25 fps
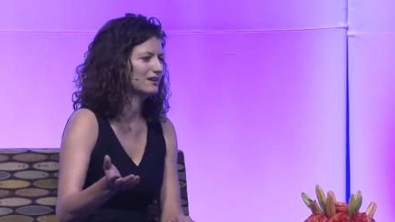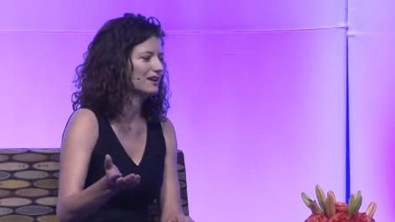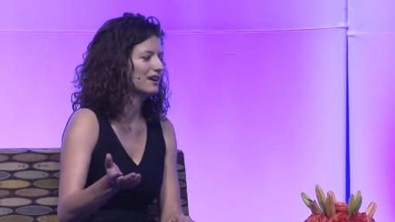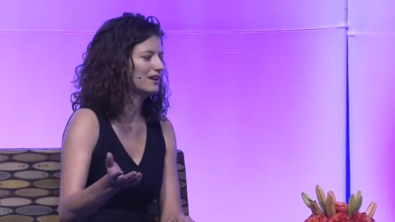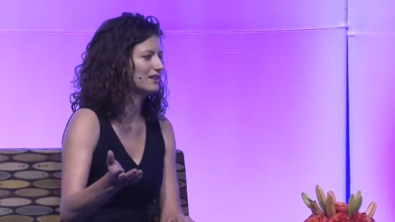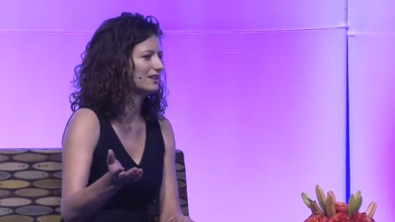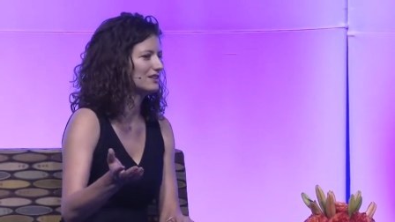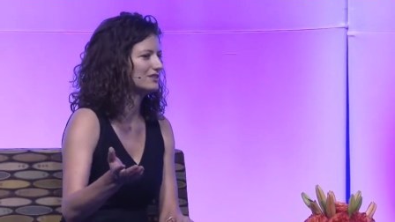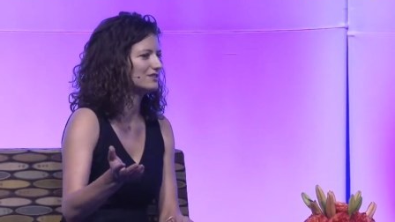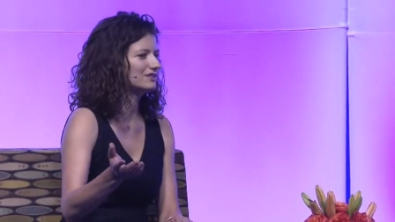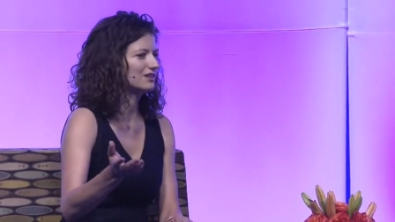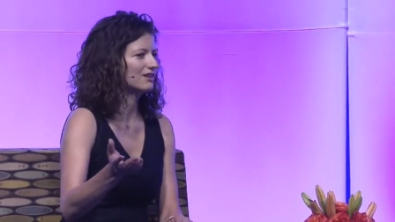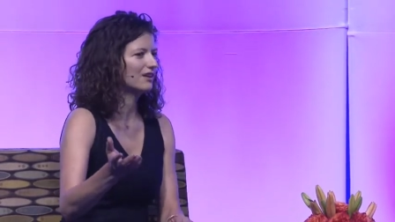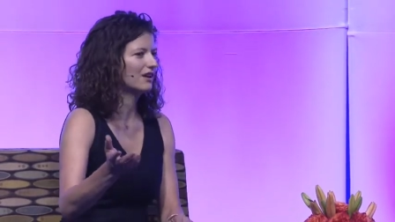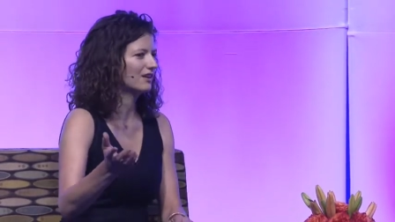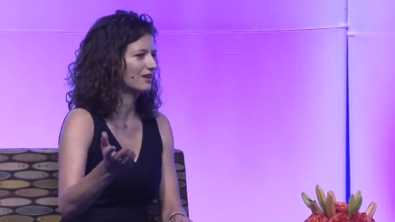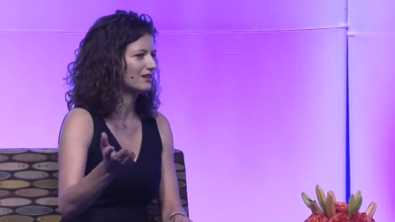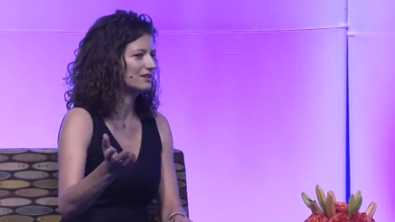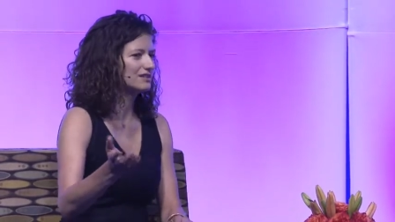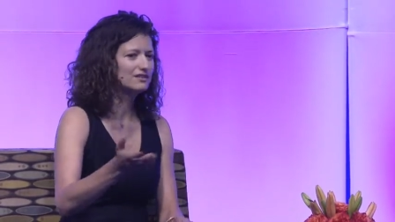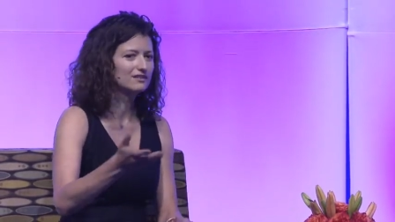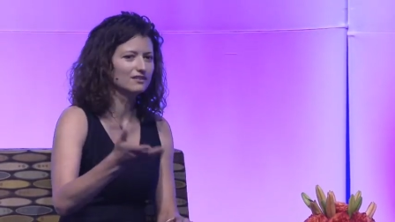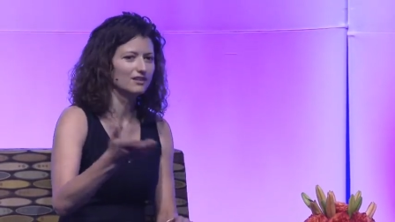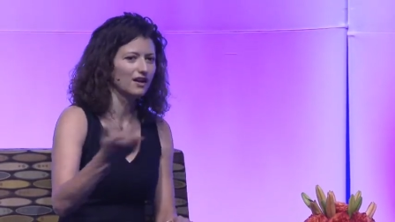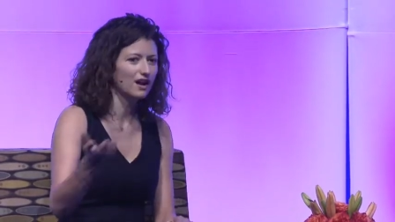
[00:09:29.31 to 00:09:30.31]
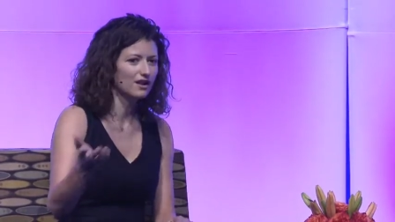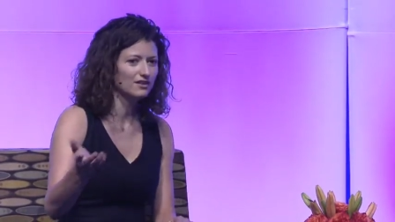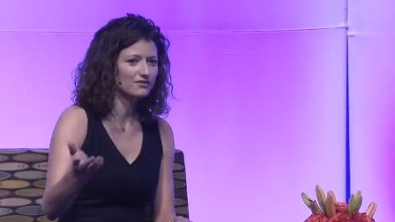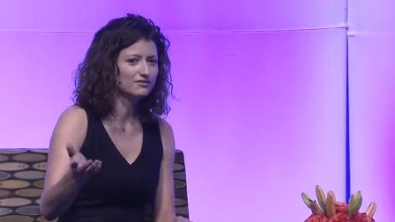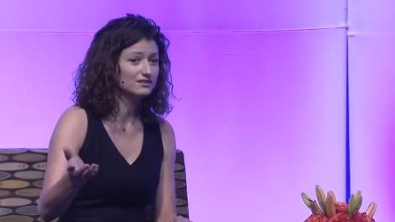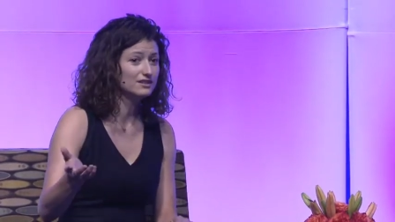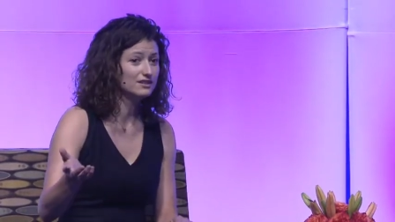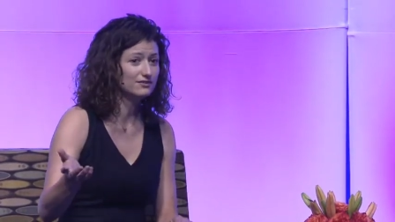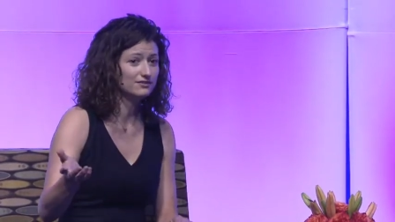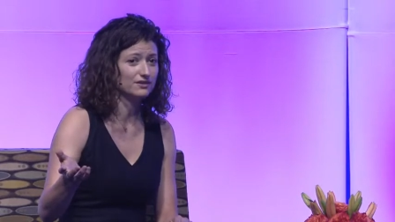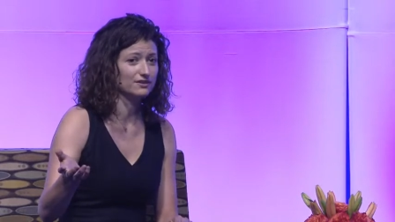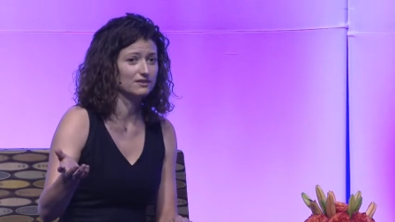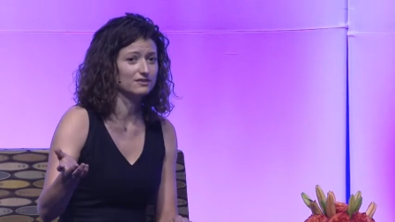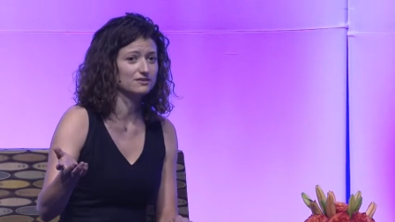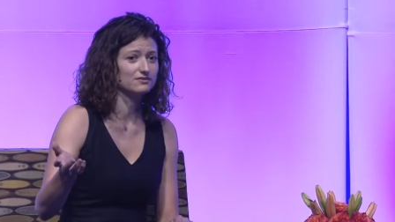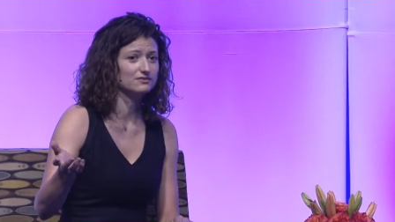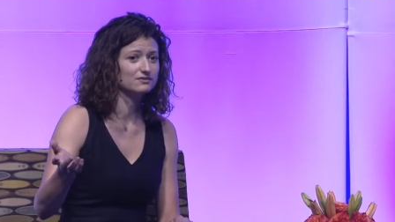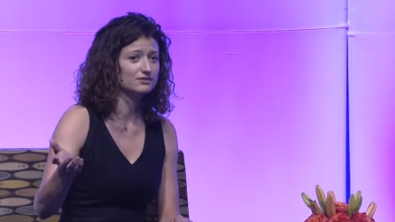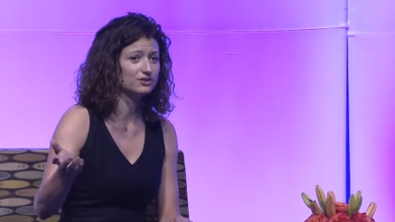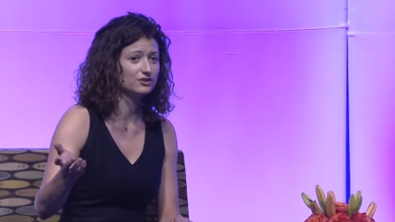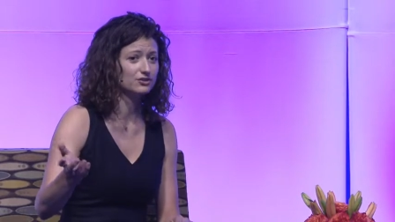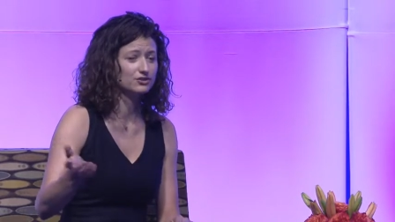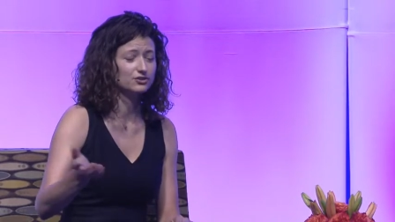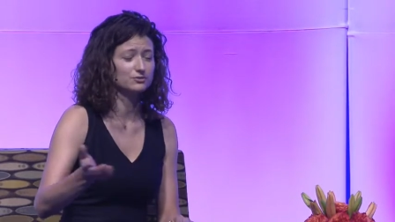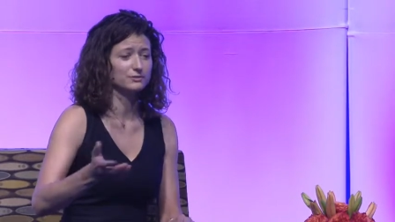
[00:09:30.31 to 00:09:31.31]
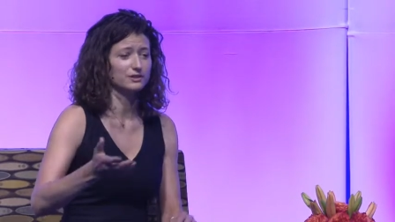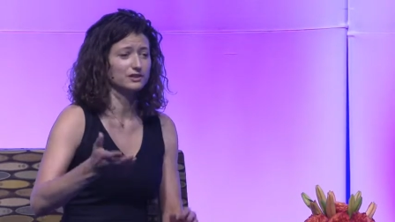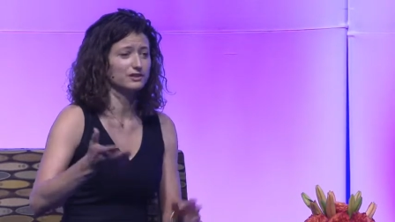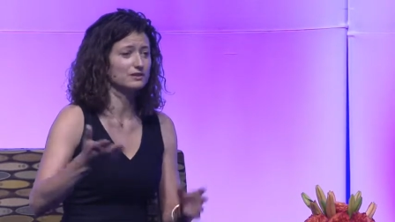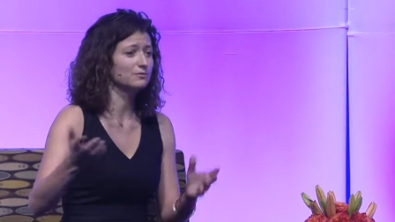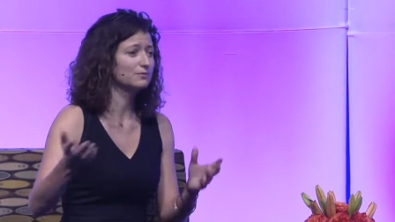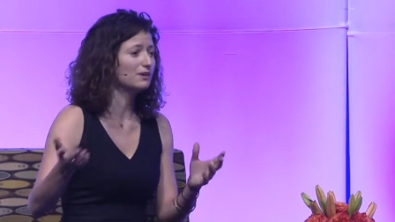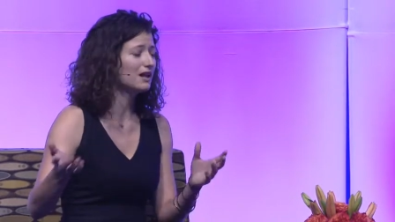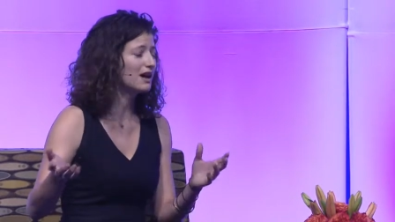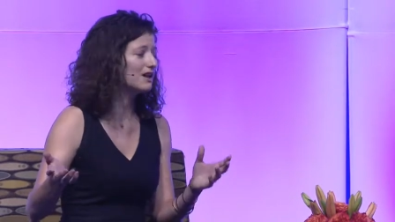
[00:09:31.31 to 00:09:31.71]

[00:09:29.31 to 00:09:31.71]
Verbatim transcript: the audience are on a lot of different social media